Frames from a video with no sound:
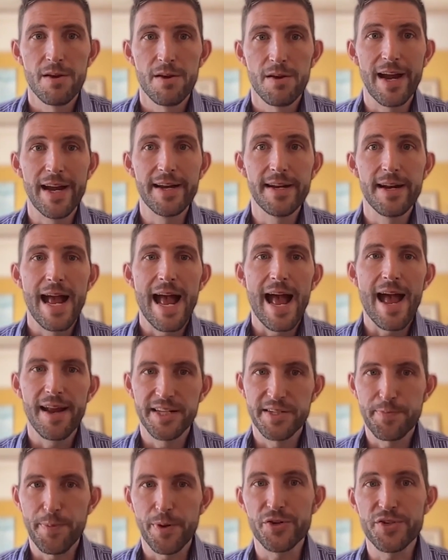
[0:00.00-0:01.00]
Right?
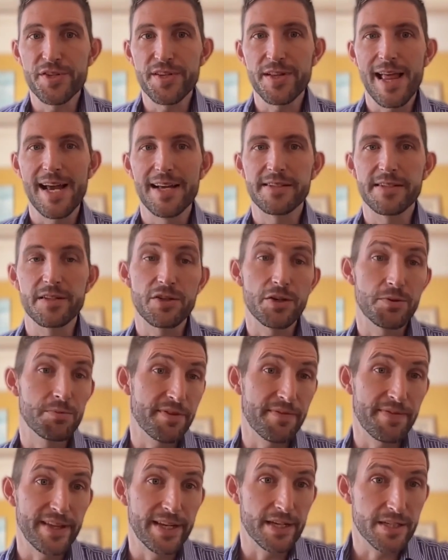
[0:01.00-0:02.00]
It's personalized in
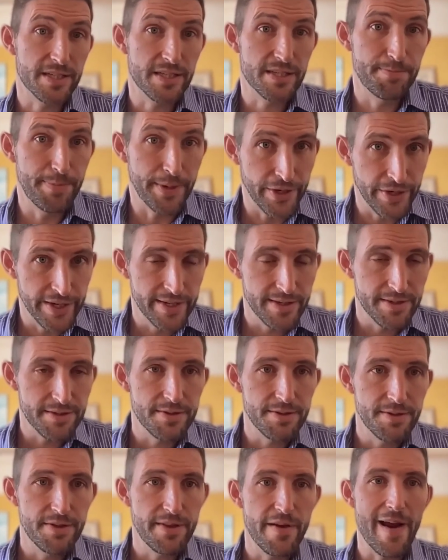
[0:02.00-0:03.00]
terms of the
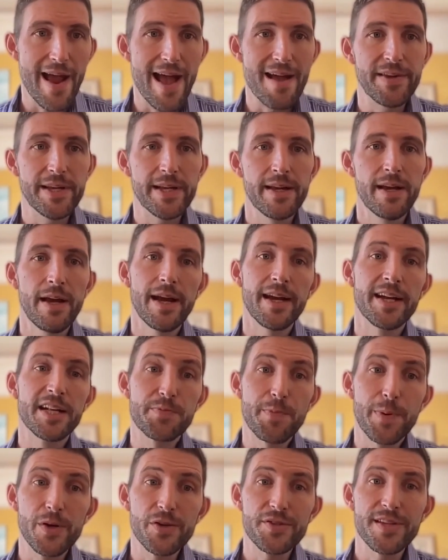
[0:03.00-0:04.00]
experience they're having, and
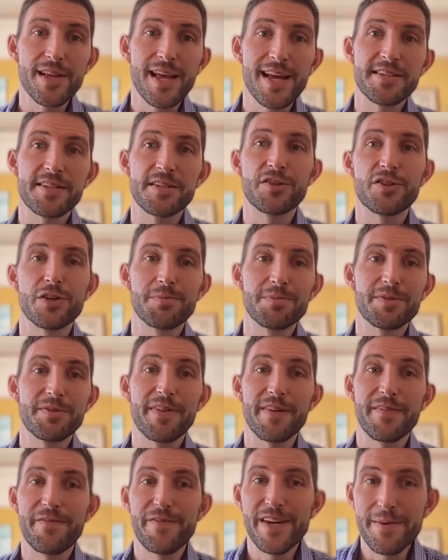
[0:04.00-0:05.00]
it's personalized in terms
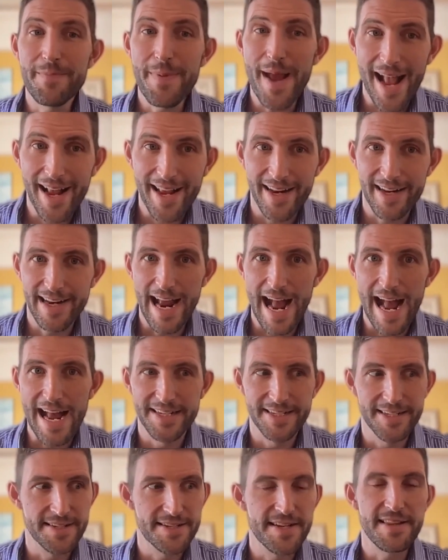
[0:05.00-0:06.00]
of the feedback and
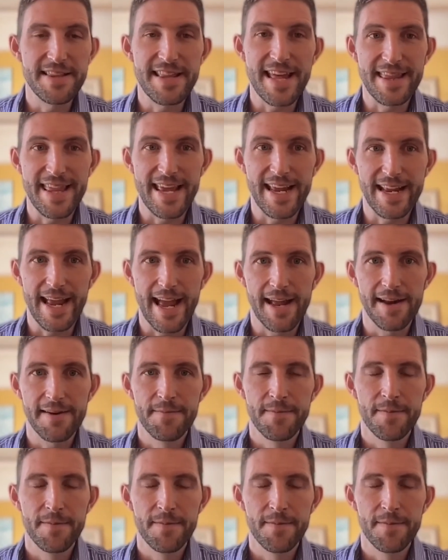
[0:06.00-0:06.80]
guidance that they get.